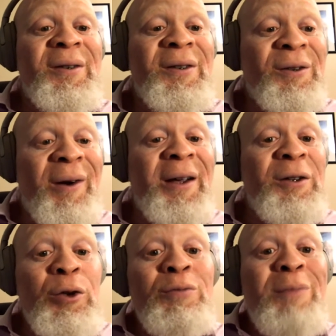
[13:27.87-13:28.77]
You right?
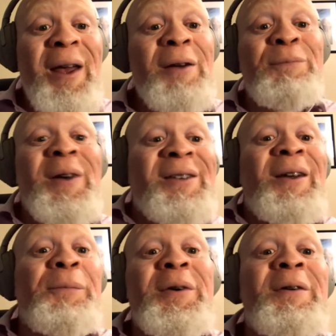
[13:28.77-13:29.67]
You may have picked
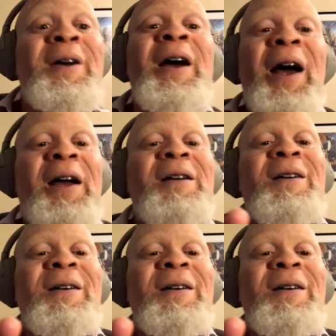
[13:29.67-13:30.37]
up on a hey.